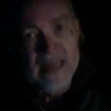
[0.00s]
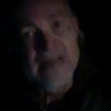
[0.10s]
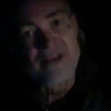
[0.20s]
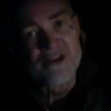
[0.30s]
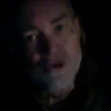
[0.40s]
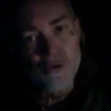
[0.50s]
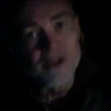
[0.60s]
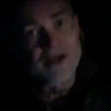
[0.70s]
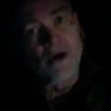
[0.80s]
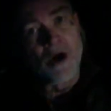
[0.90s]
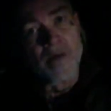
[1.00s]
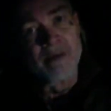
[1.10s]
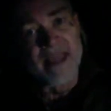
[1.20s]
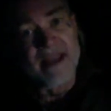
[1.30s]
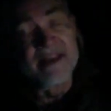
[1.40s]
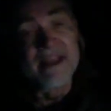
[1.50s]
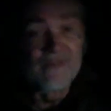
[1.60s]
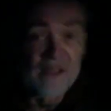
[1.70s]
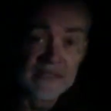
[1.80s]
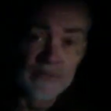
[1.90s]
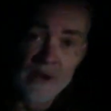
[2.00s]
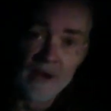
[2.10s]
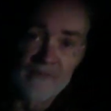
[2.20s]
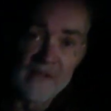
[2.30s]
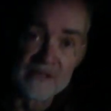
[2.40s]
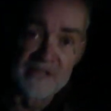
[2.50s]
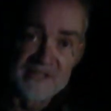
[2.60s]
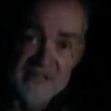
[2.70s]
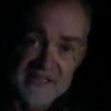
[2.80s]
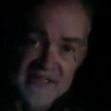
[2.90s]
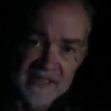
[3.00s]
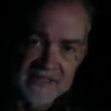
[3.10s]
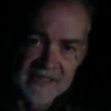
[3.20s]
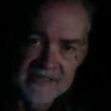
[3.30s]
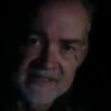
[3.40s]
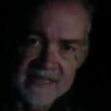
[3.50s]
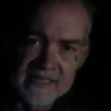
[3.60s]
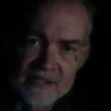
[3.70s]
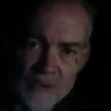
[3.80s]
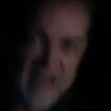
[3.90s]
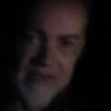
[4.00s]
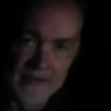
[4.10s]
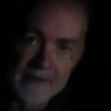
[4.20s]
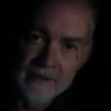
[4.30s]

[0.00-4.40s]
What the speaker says: is a nuclear Armageddon if Israel feels its existence is threatened.